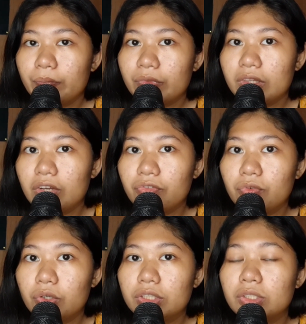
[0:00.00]

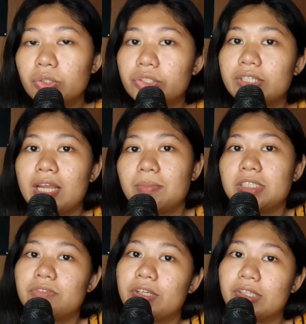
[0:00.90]
Therefore, the Northern
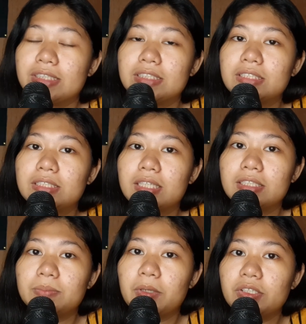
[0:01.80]
Hemisphere is
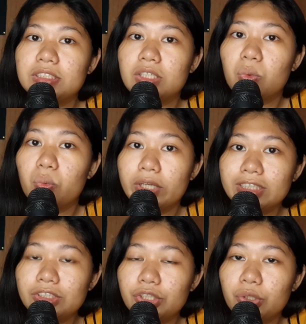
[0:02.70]
experiencing
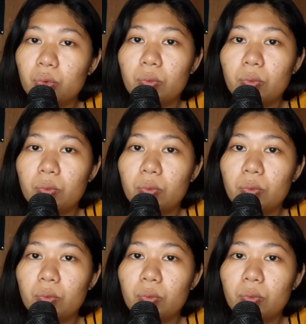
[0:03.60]
winter,